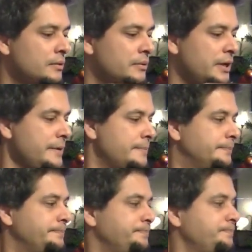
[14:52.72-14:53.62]
Okay,
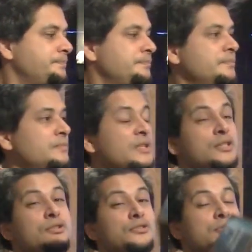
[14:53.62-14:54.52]

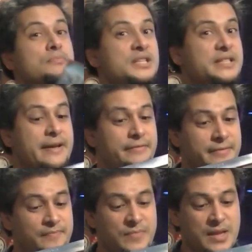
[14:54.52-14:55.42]
this is also a
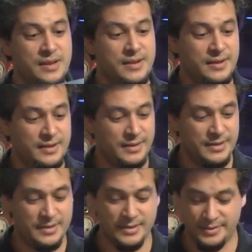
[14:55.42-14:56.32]
must-have.
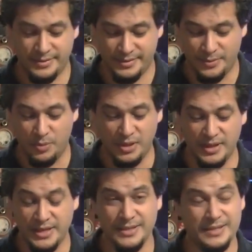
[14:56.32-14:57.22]
The
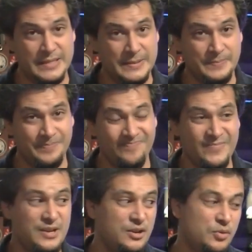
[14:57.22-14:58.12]
buildings
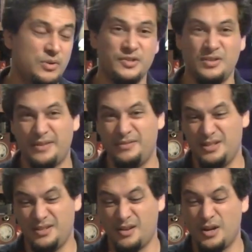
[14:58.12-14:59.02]
Otherwise you have
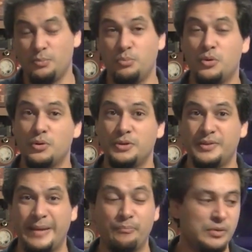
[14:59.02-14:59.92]
these cardboard
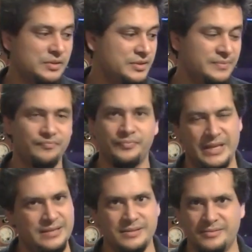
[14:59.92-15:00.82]
temples,
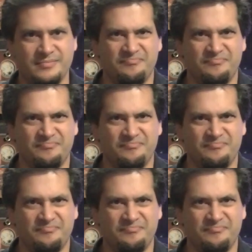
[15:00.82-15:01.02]
and